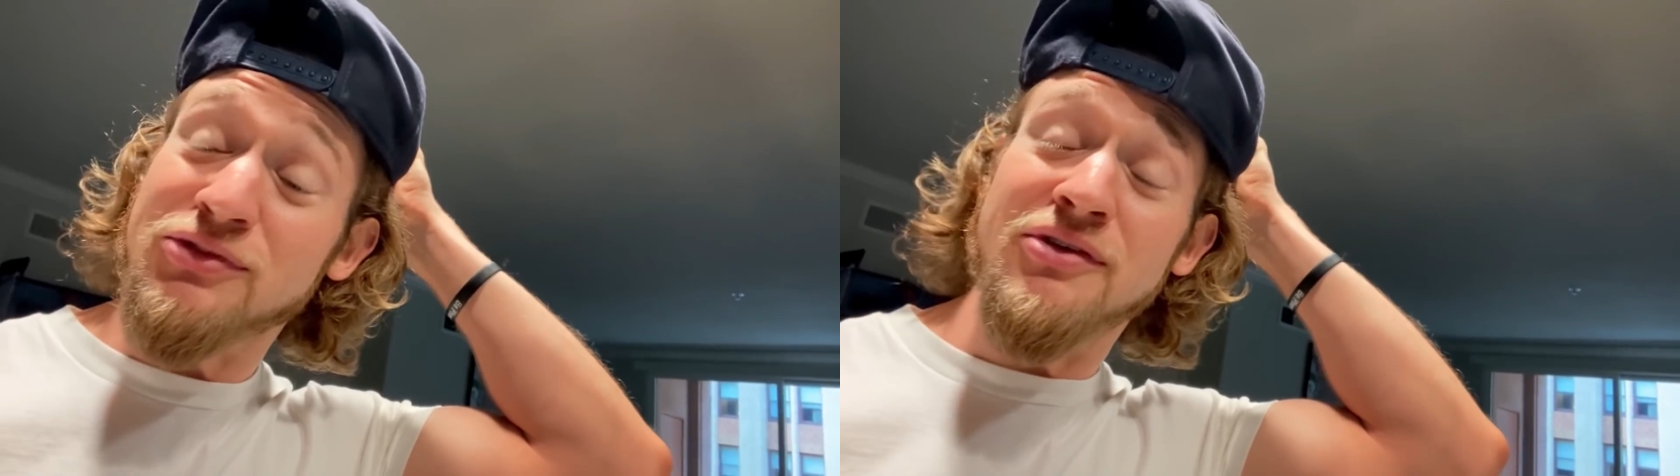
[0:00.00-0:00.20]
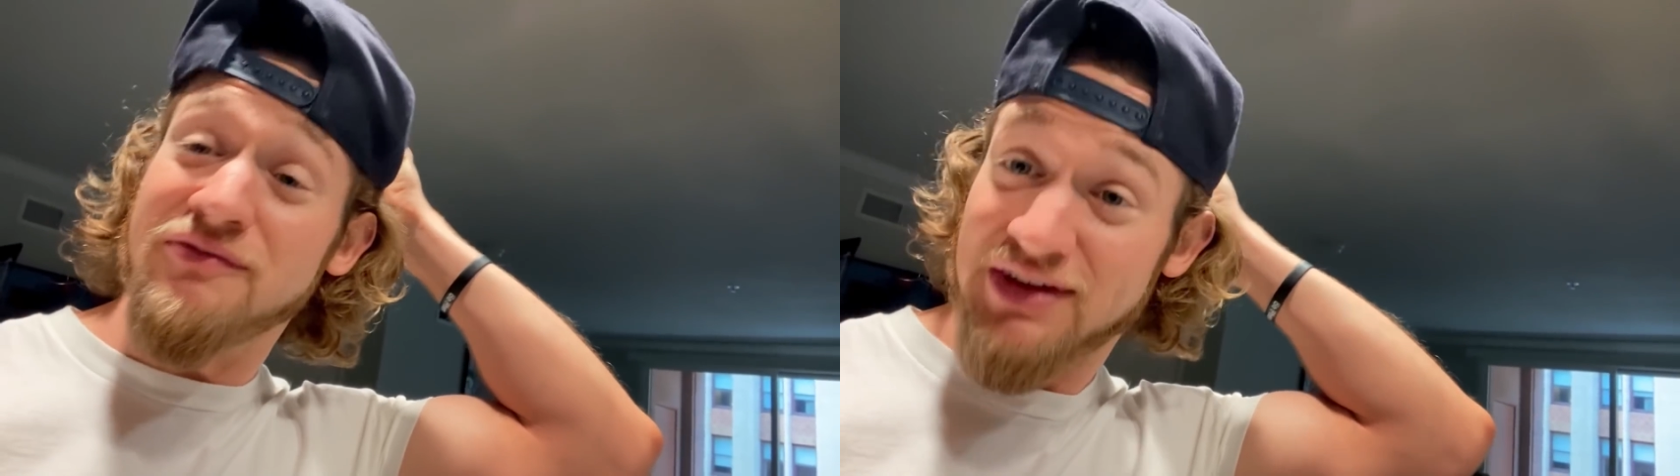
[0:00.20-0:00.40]
with
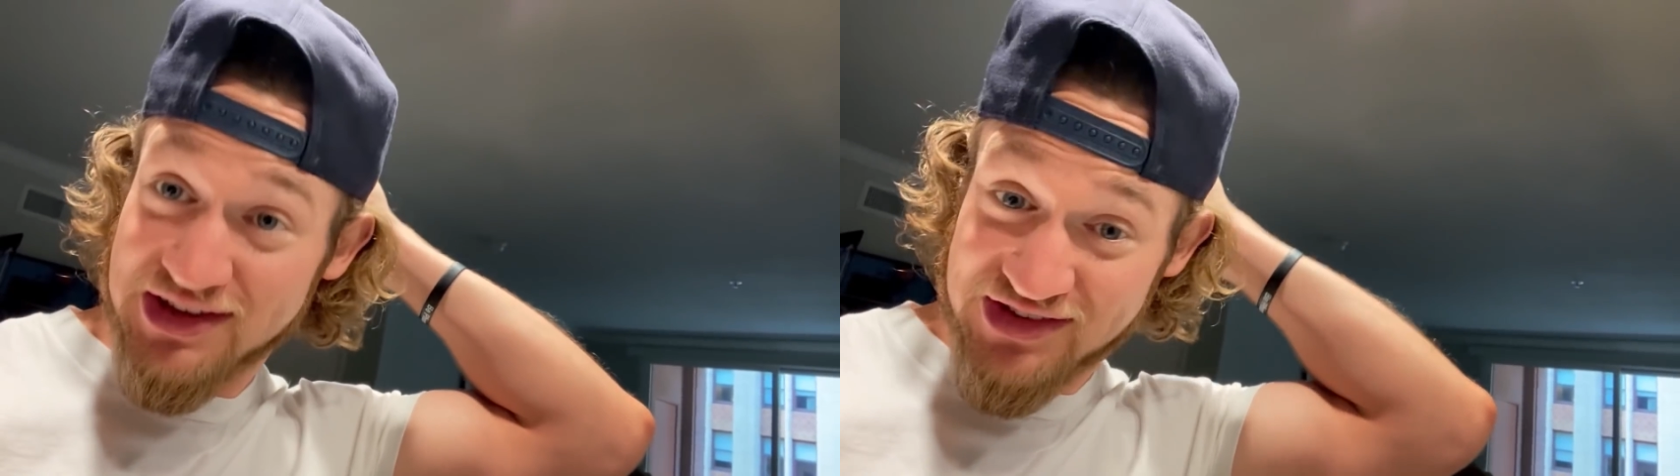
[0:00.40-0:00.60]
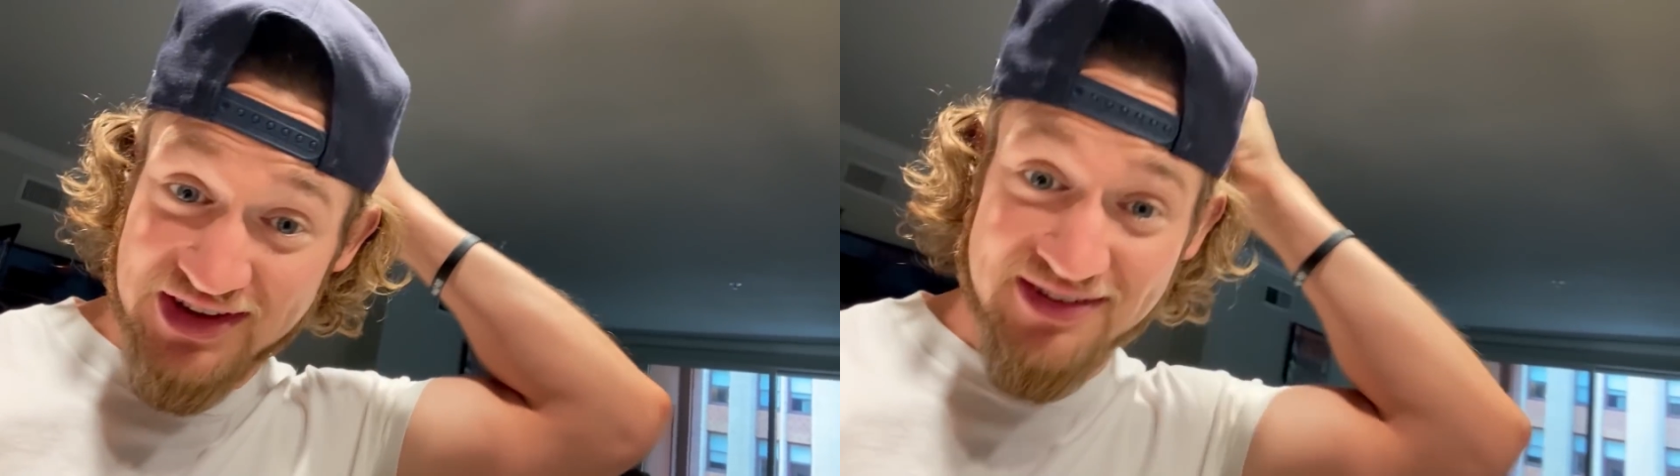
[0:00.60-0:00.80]
some
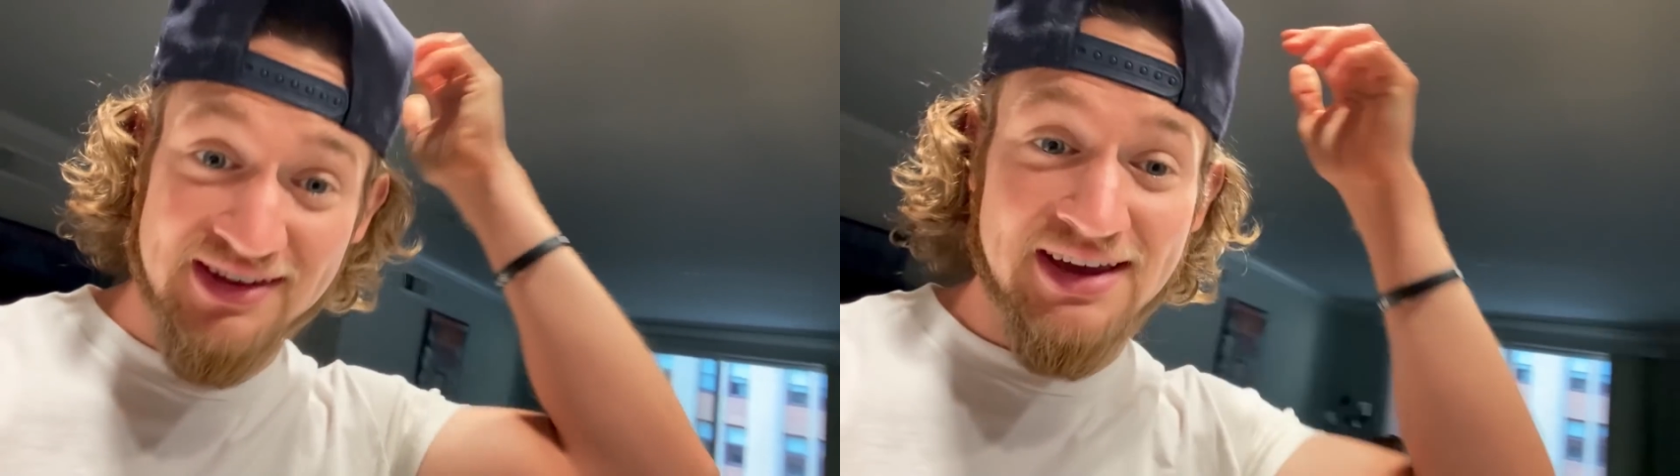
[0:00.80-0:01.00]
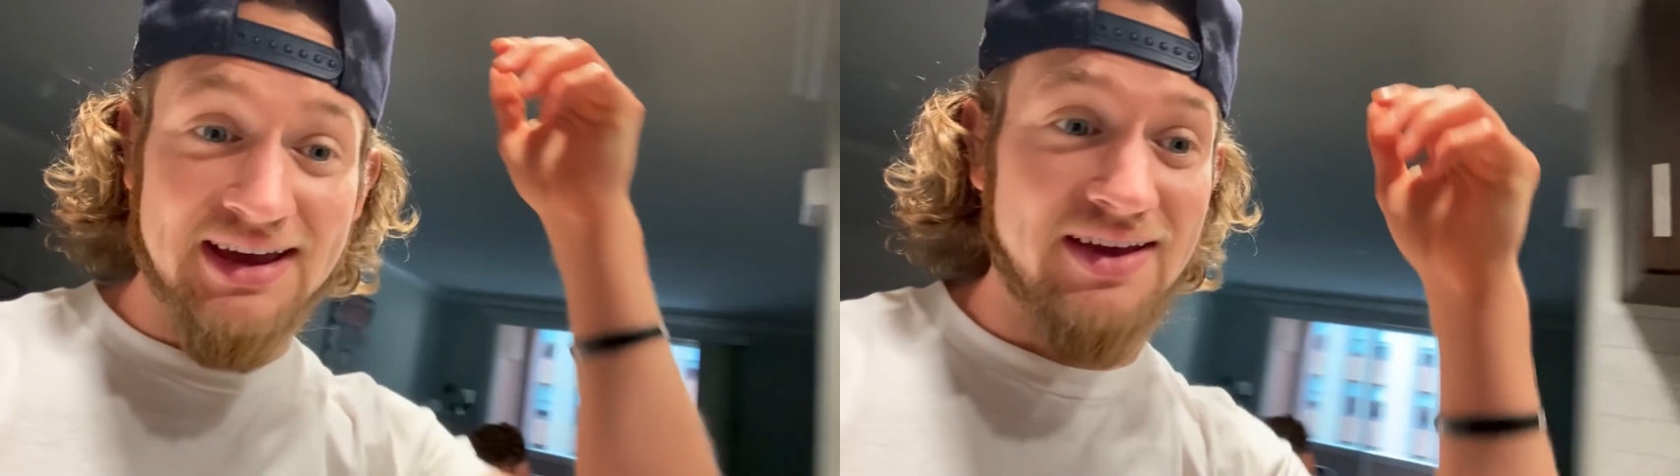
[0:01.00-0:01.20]
veggies.
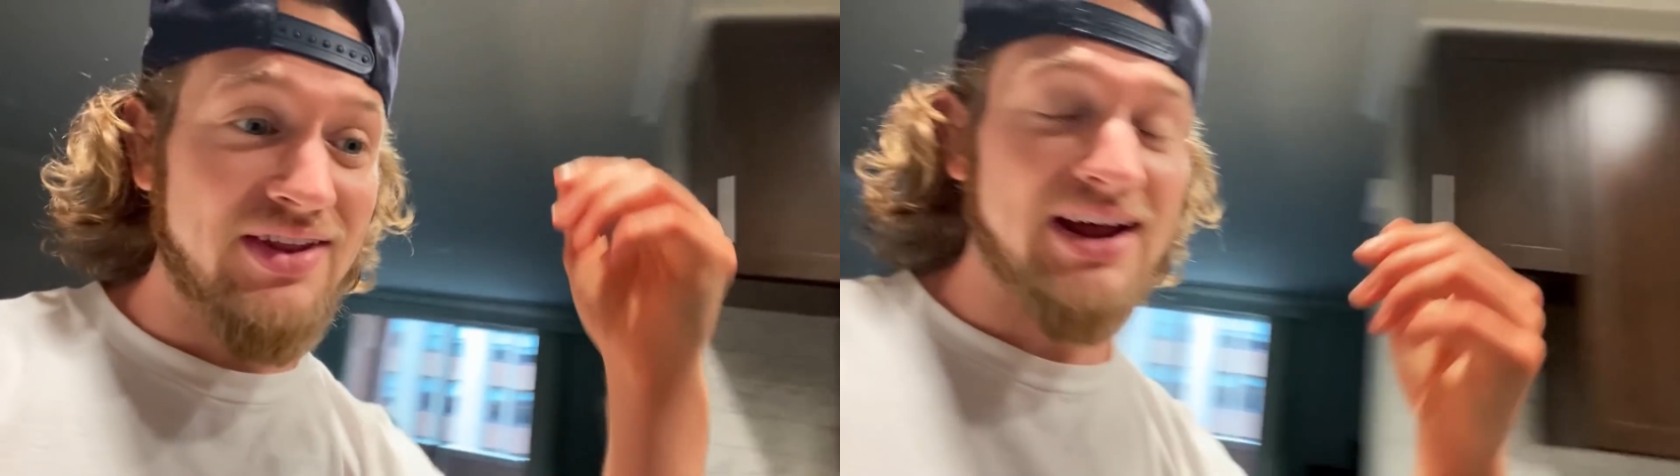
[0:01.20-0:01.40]
And then